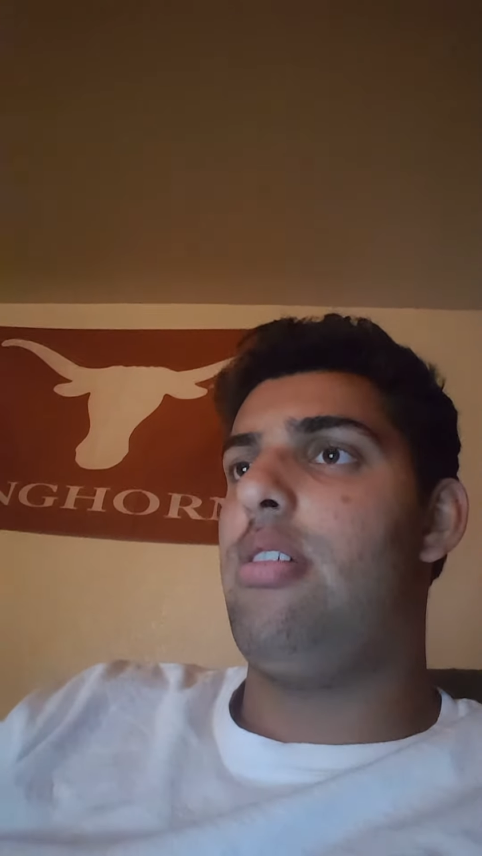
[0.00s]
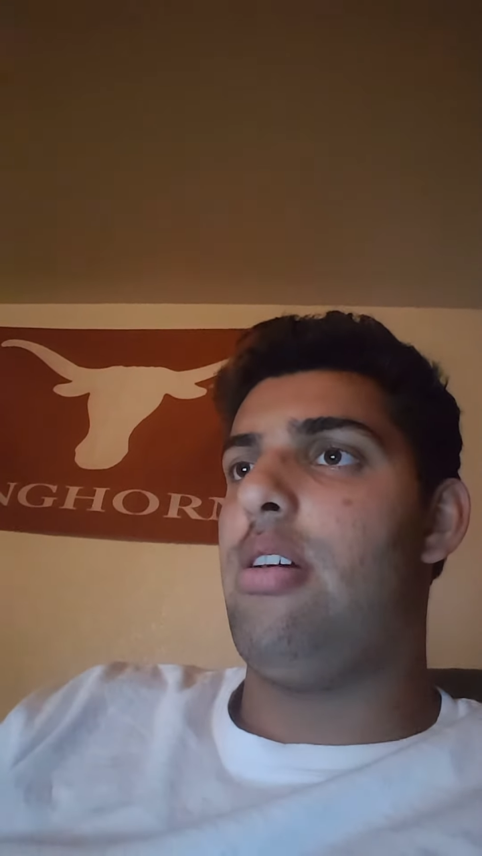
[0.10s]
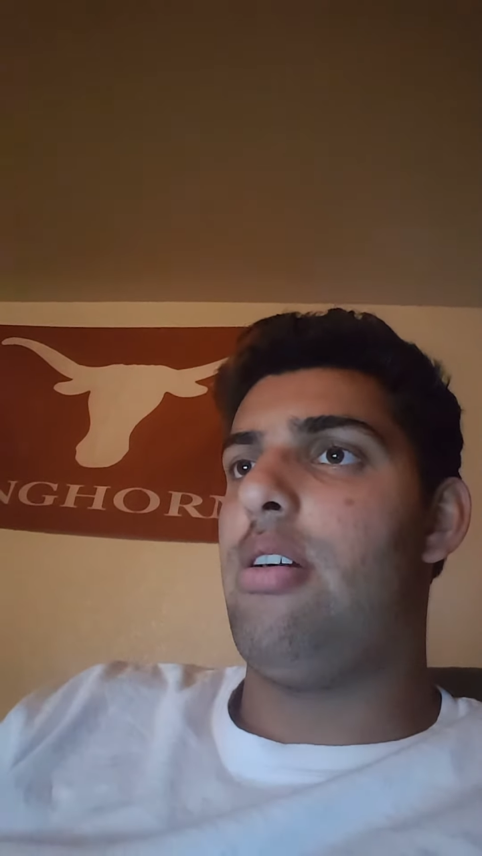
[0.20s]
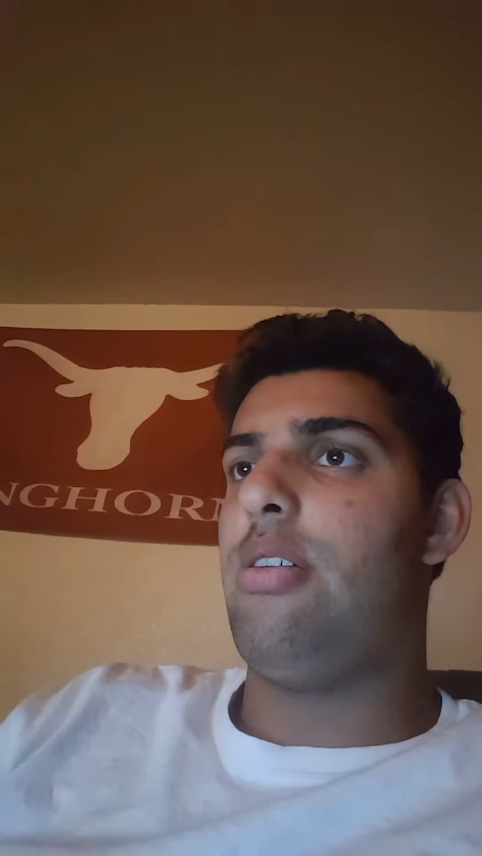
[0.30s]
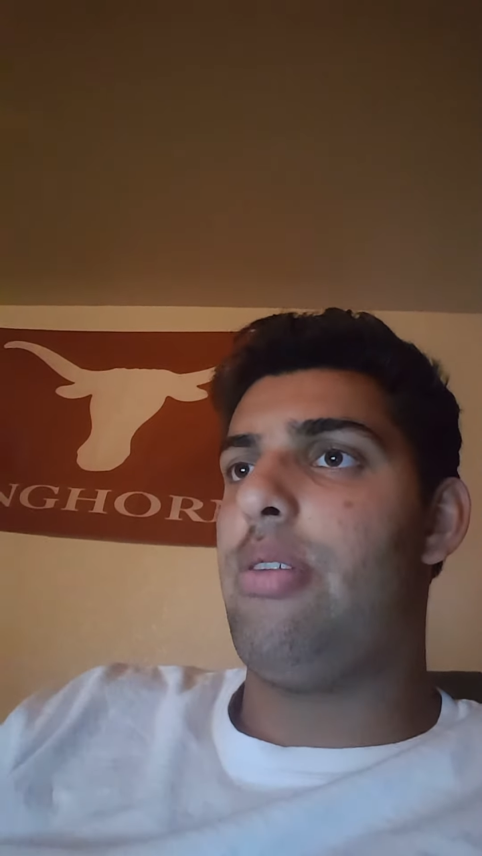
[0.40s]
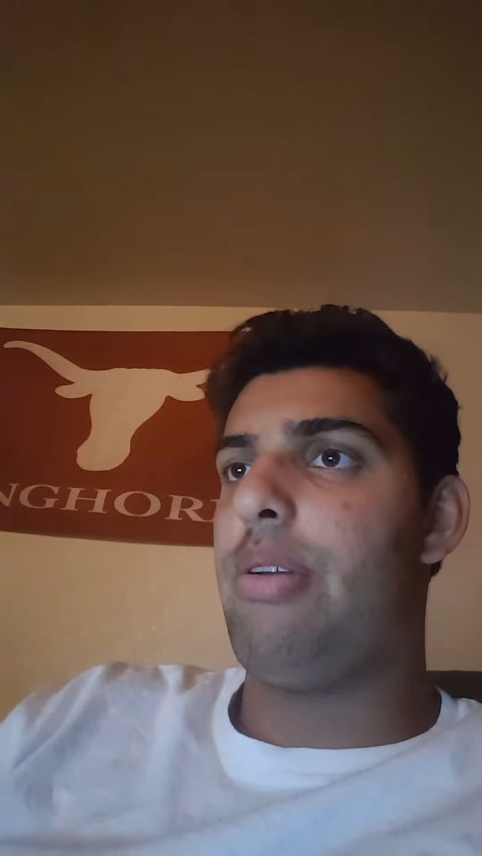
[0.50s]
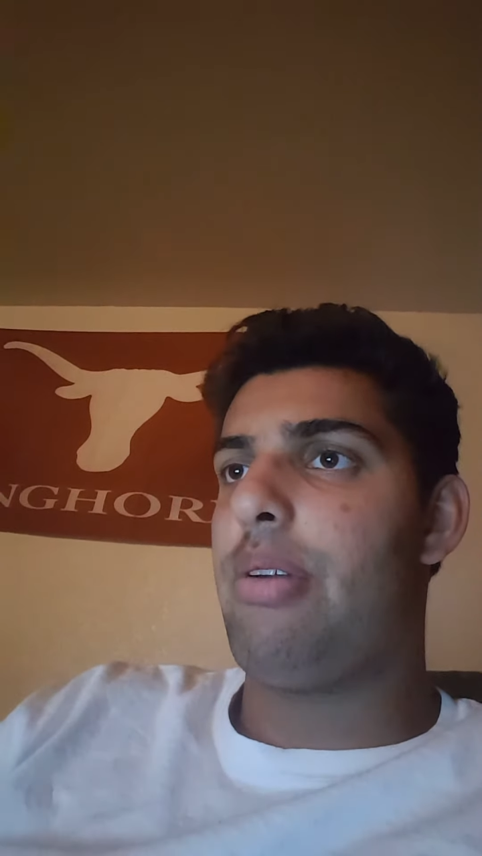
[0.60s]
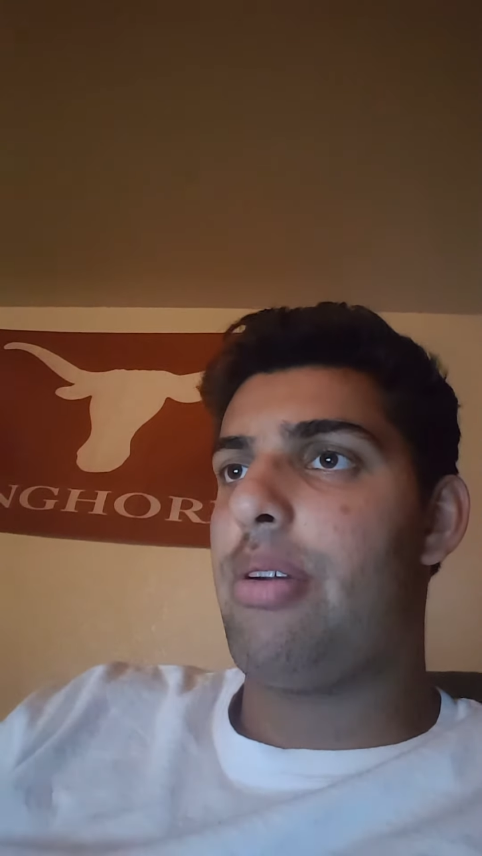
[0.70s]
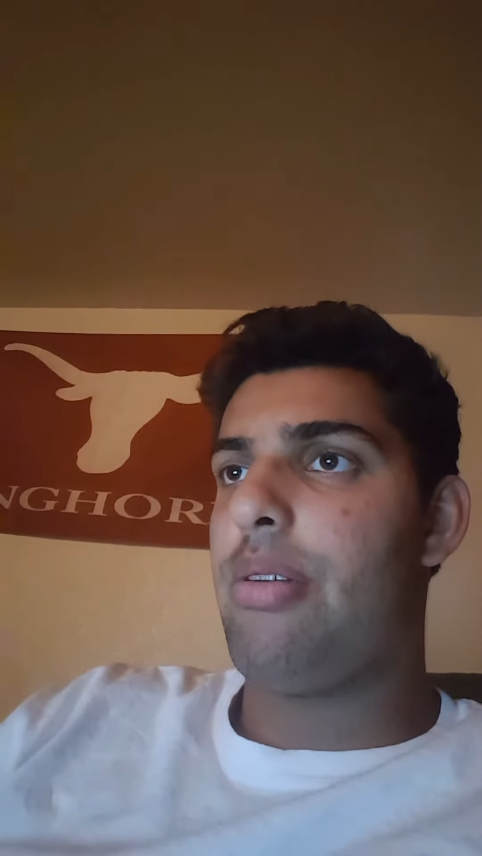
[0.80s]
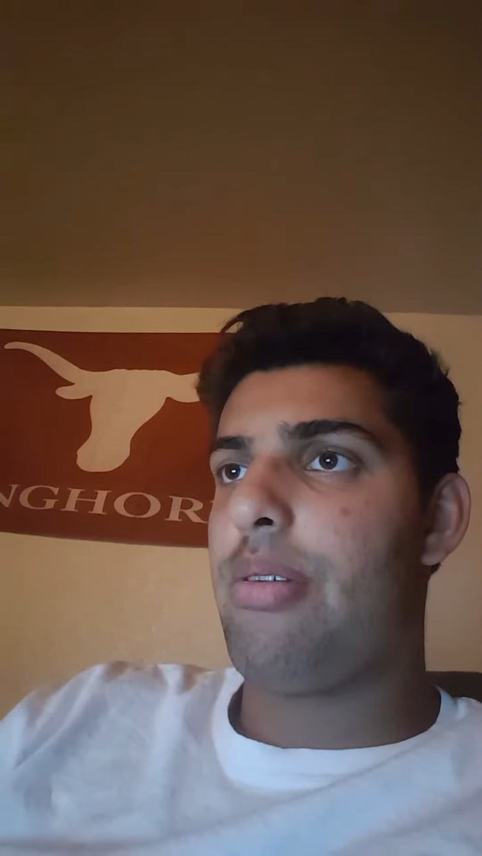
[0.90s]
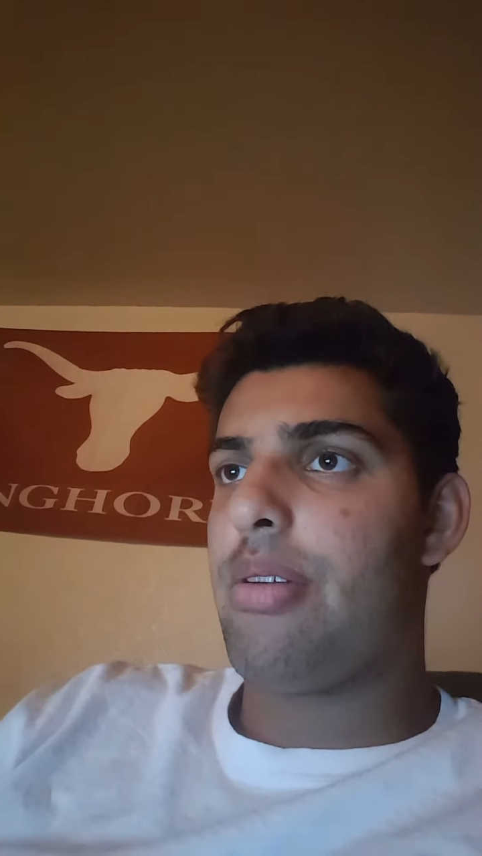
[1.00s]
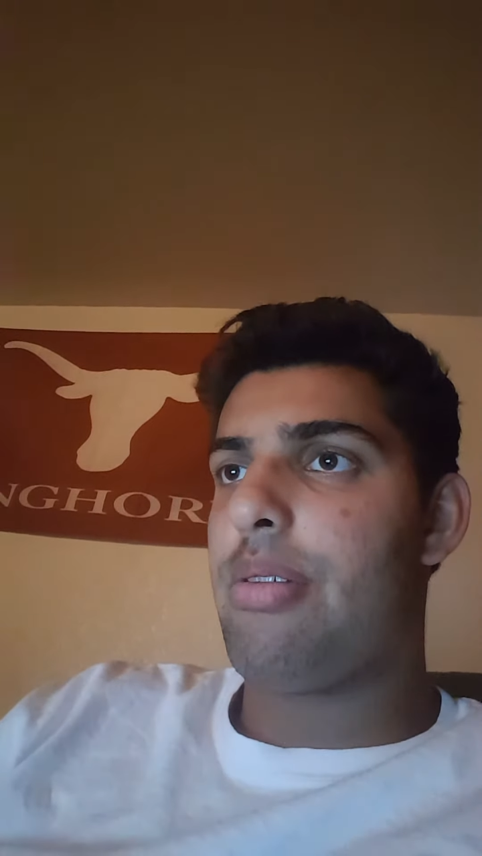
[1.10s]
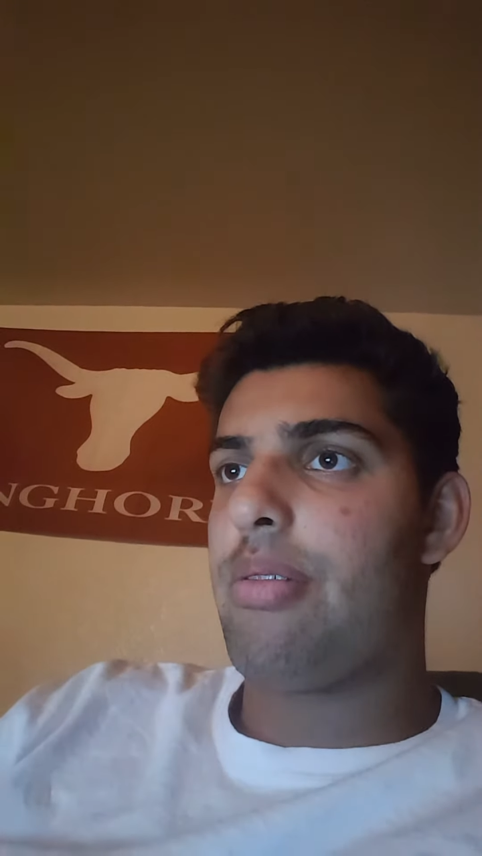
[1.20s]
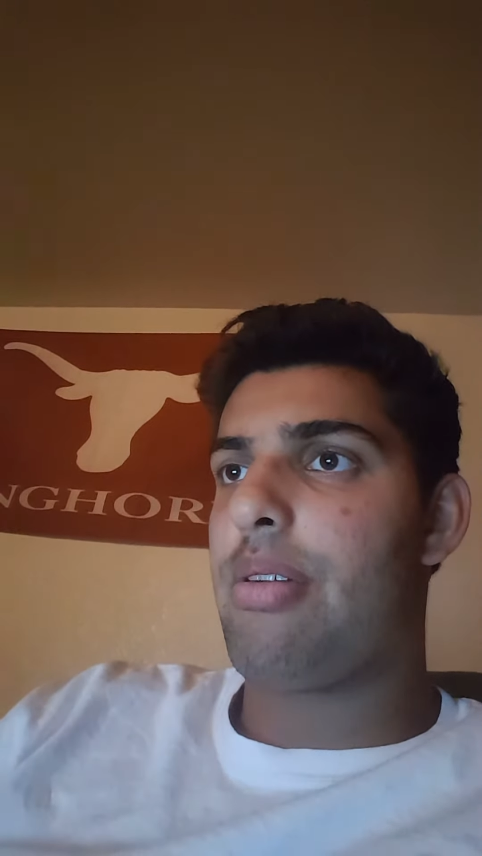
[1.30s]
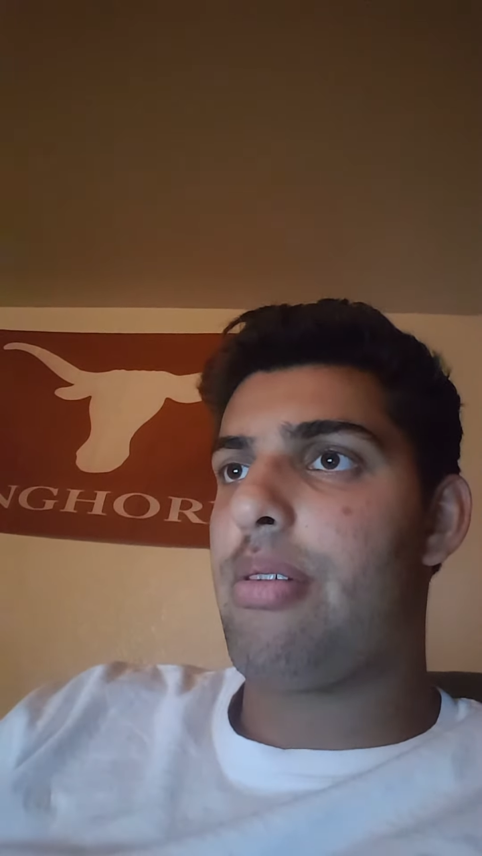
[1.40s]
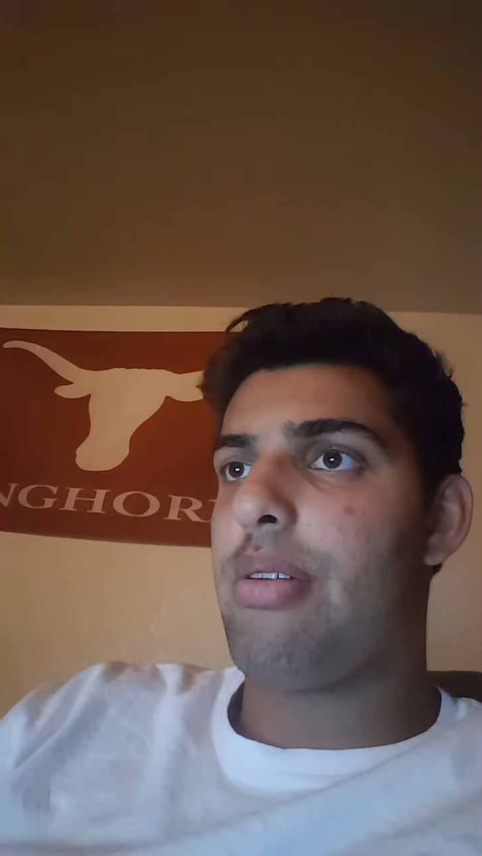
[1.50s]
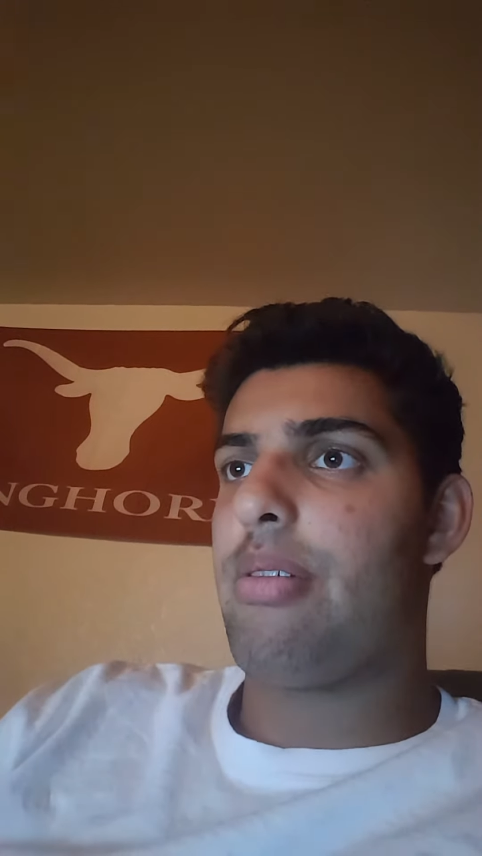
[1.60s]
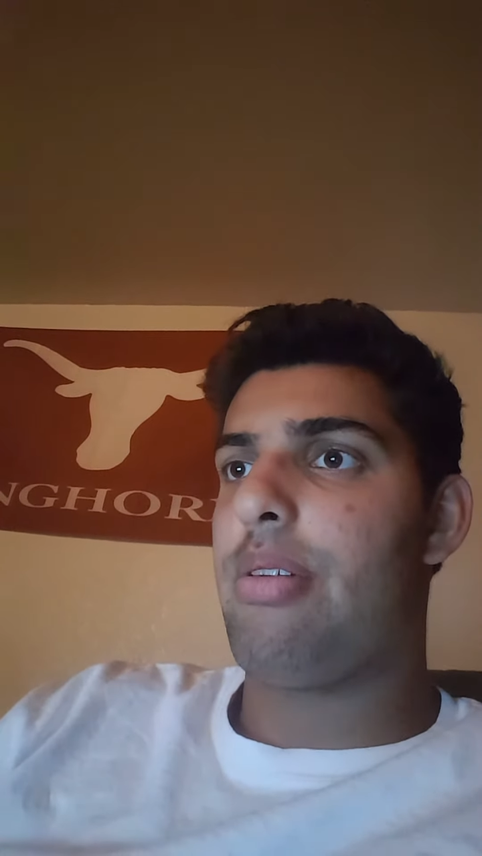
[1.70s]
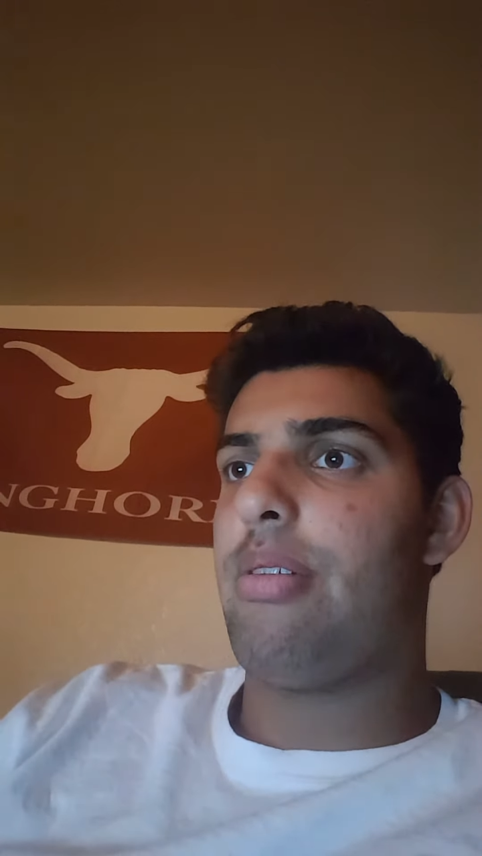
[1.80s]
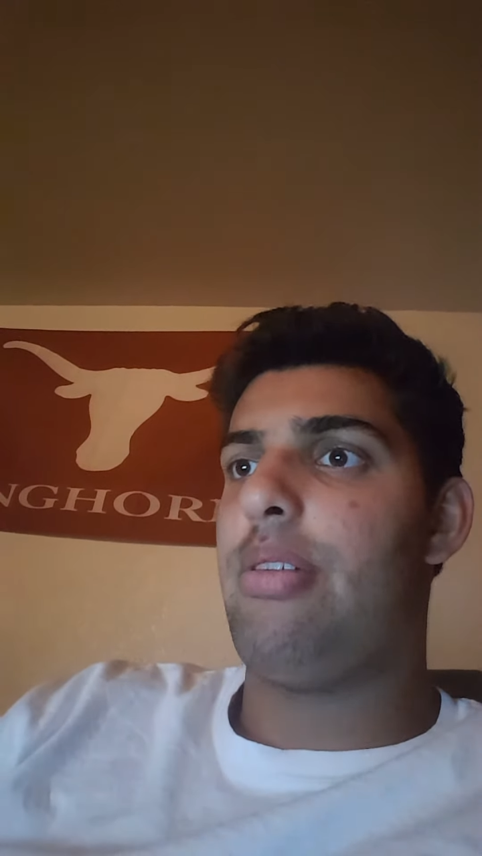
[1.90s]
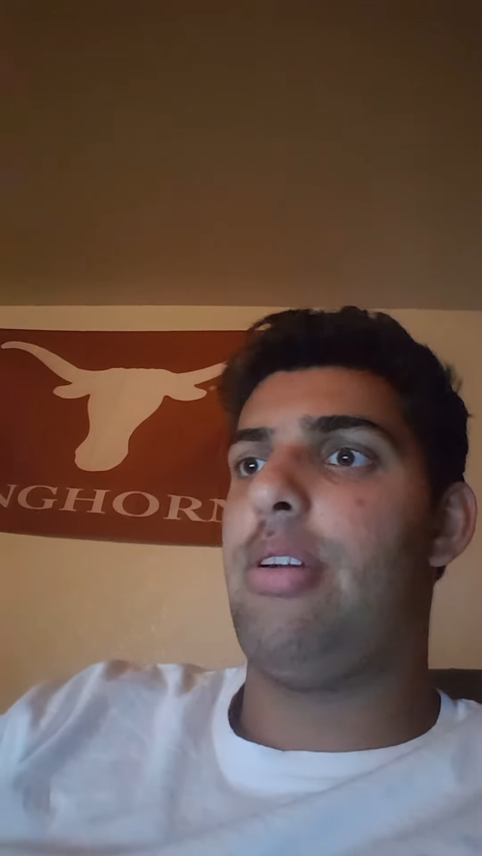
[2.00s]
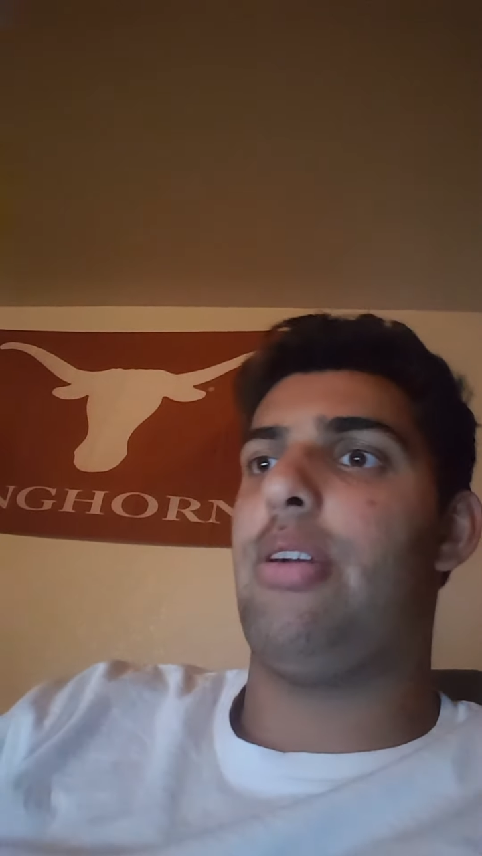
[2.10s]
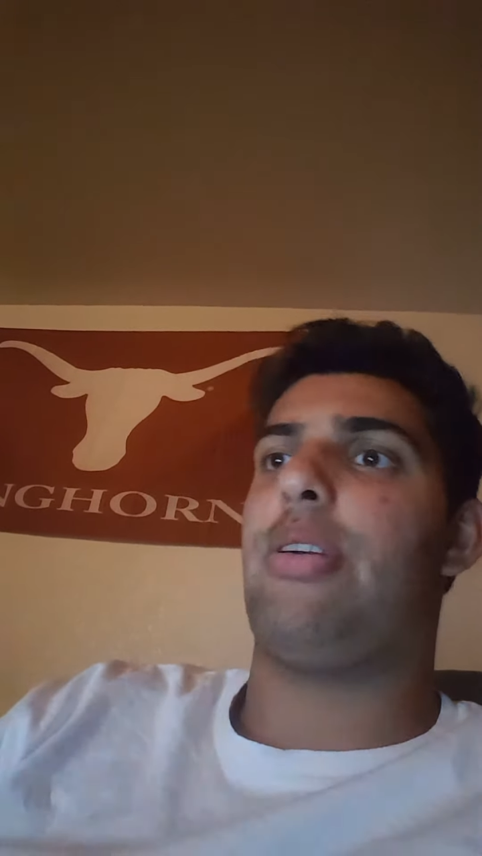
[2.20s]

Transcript: Oh, here we go.